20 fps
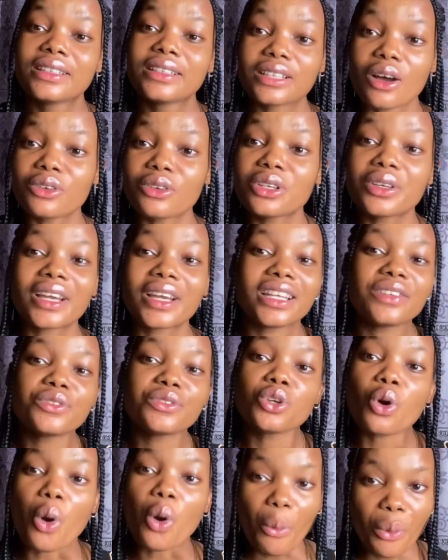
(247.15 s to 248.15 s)
Tell them, you can
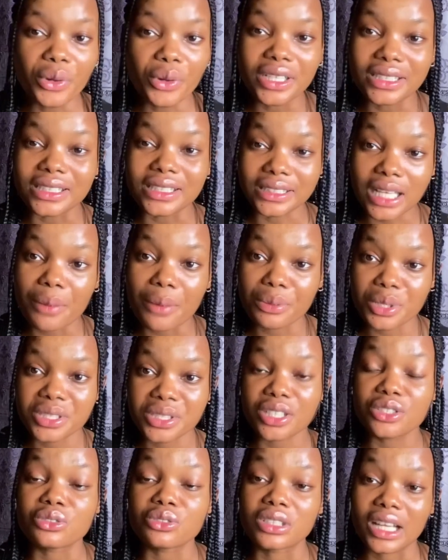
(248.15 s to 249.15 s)
even open it in their
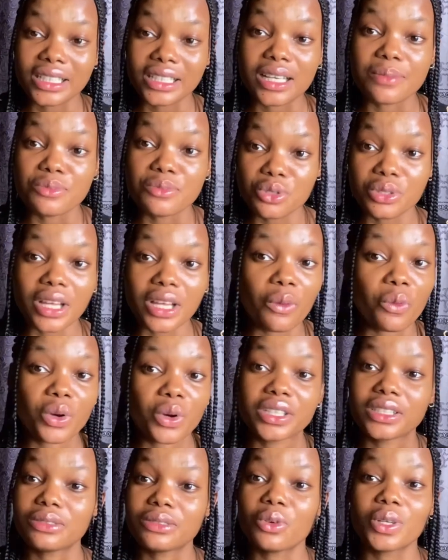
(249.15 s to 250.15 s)
presence to let them know that
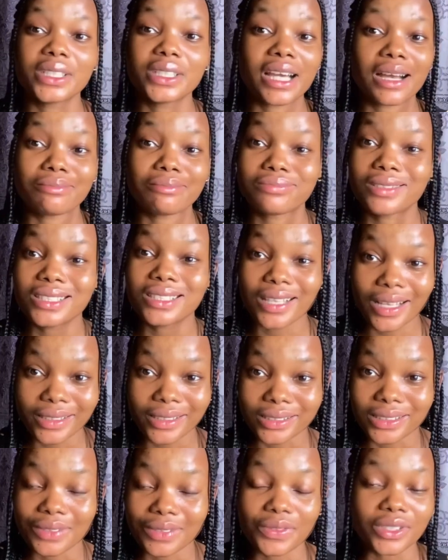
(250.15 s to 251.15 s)
what they are
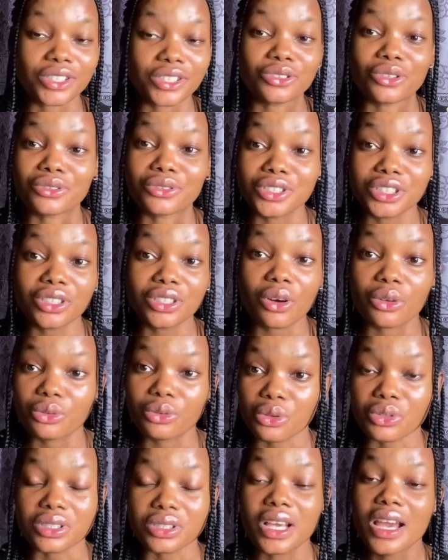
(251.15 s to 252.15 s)
selling, if it is original or
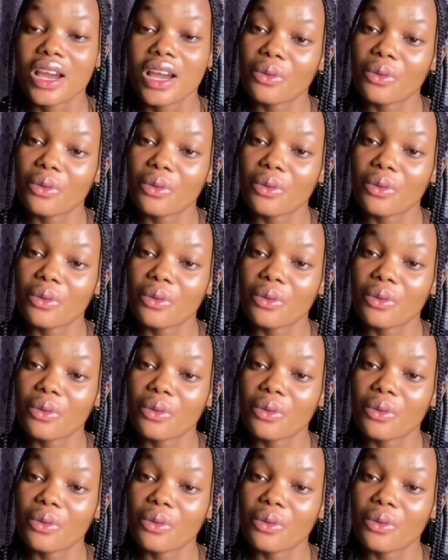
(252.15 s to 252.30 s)
not.